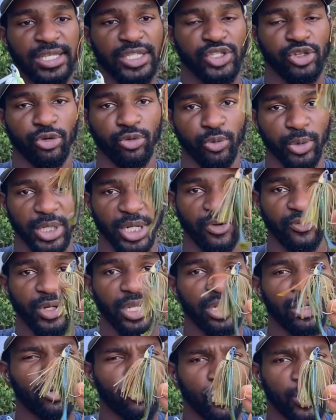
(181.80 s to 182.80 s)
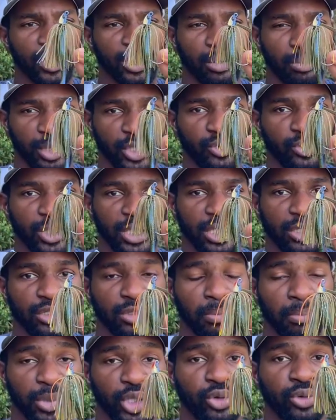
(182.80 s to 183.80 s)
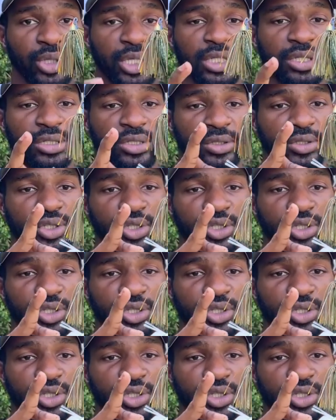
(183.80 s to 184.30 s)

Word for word: So whenever they don't want the bluegill, bluegill